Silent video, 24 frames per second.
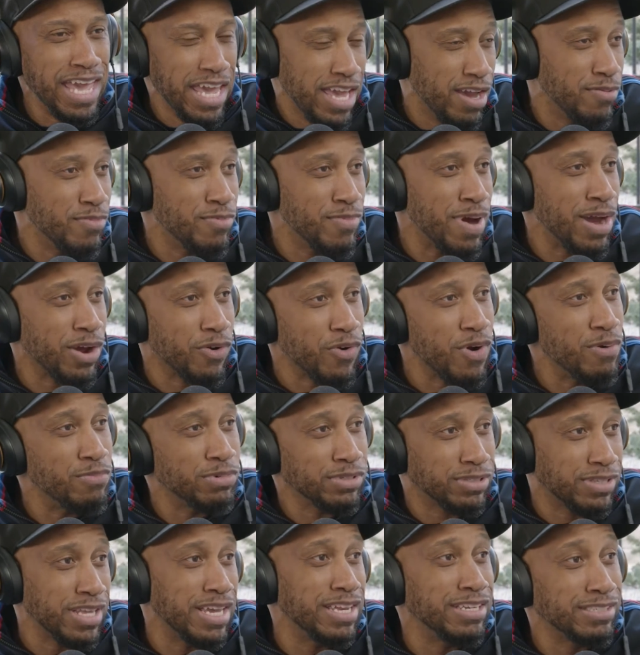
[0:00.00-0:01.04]
And him and my grandma
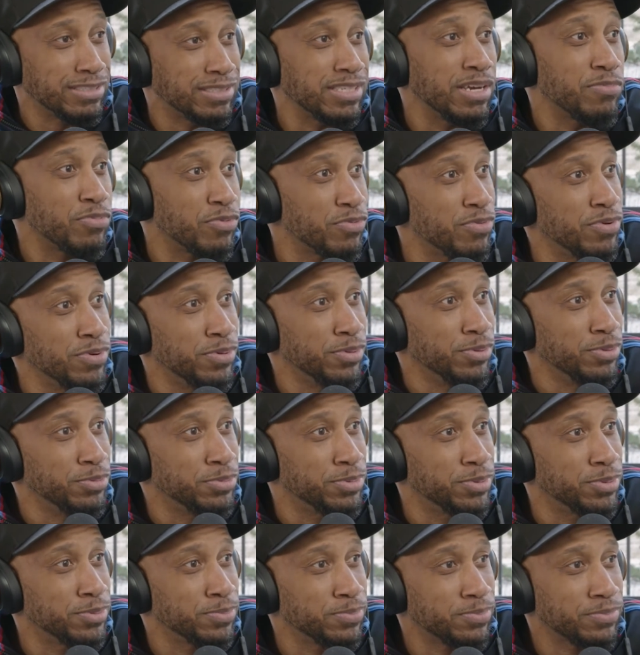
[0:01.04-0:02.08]
stayed in separate
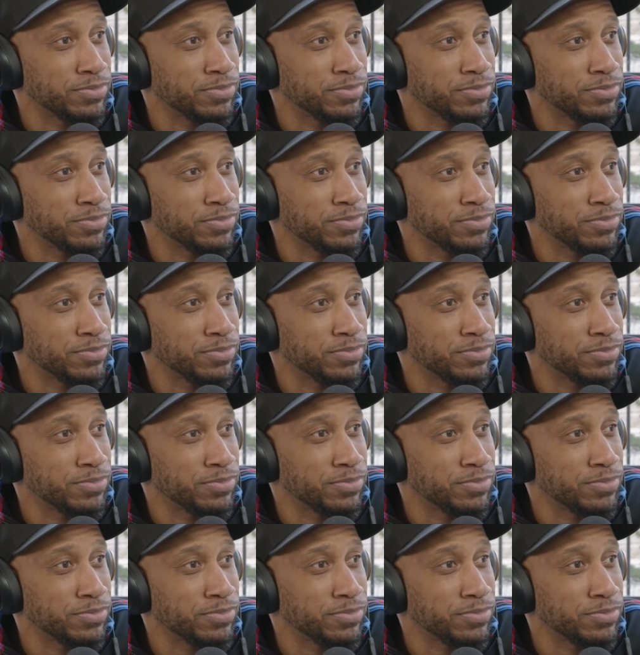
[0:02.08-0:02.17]
rooms.